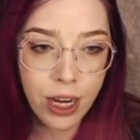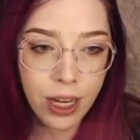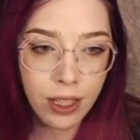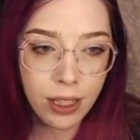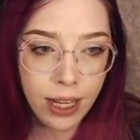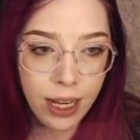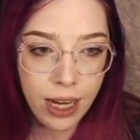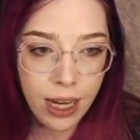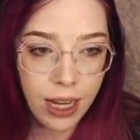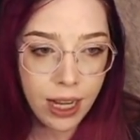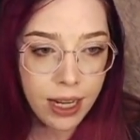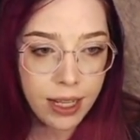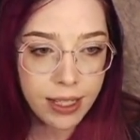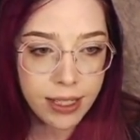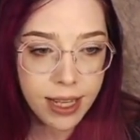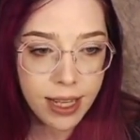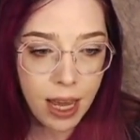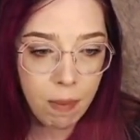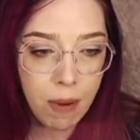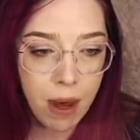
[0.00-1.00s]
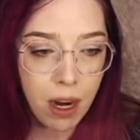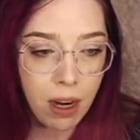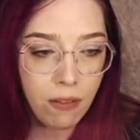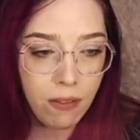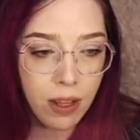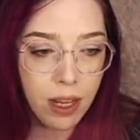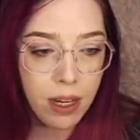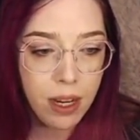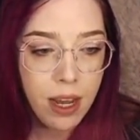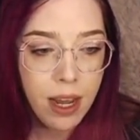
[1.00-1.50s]
Lady and escape out of it.
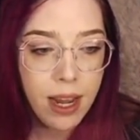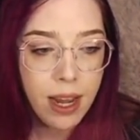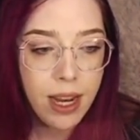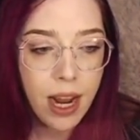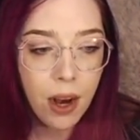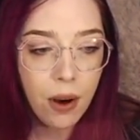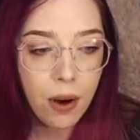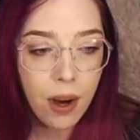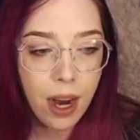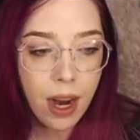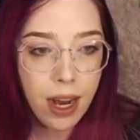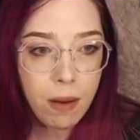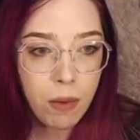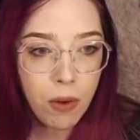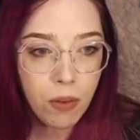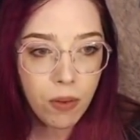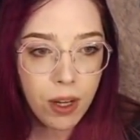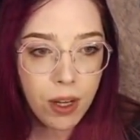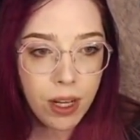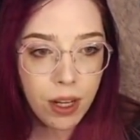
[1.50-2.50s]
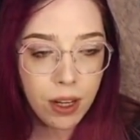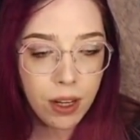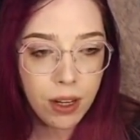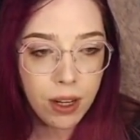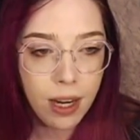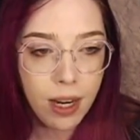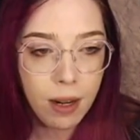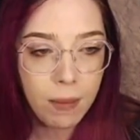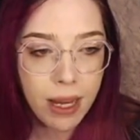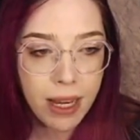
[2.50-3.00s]
Now, I'm over here, and
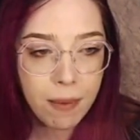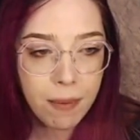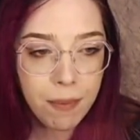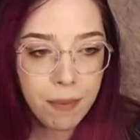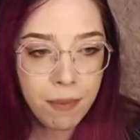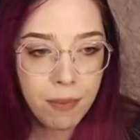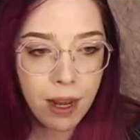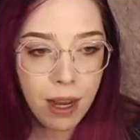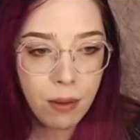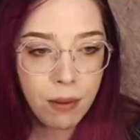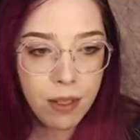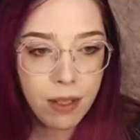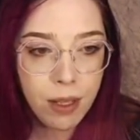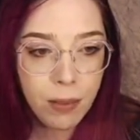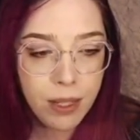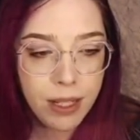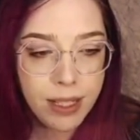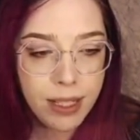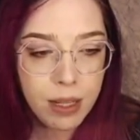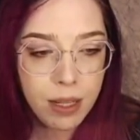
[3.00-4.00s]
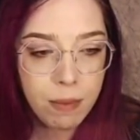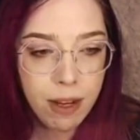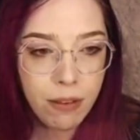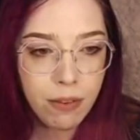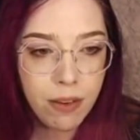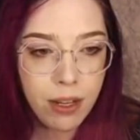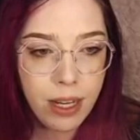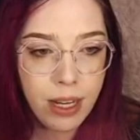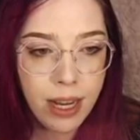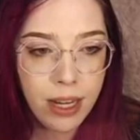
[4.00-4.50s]
I'm like, I really want to send my
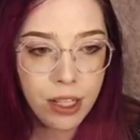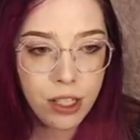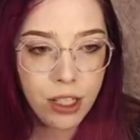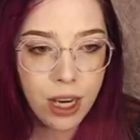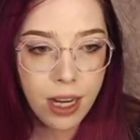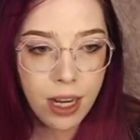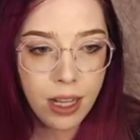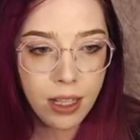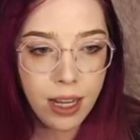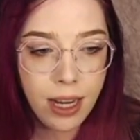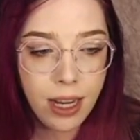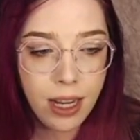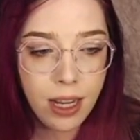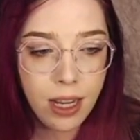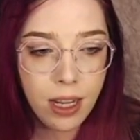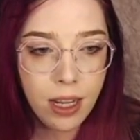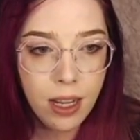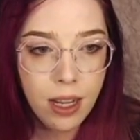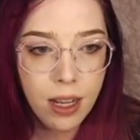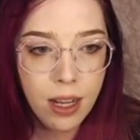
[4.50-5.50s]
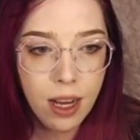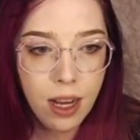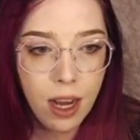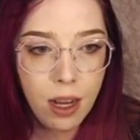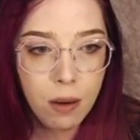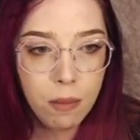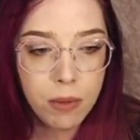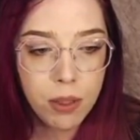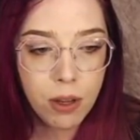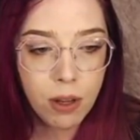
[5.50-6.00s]
friend Hey Shady Lady.
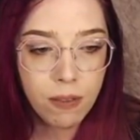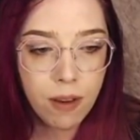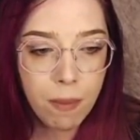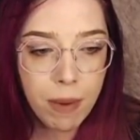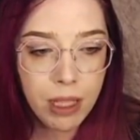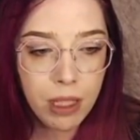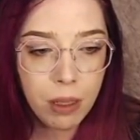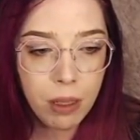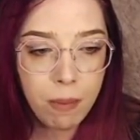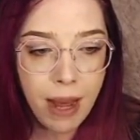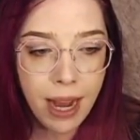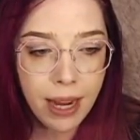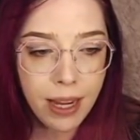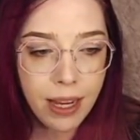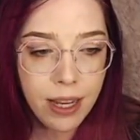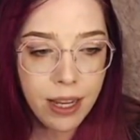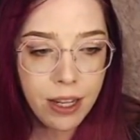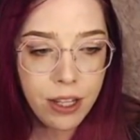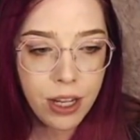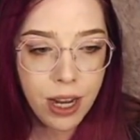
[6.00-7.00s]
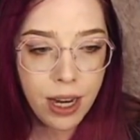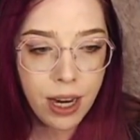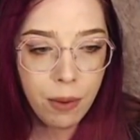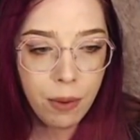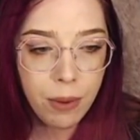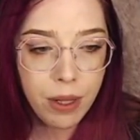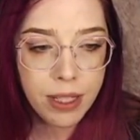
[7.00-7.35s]
So I've got my little package, and I want to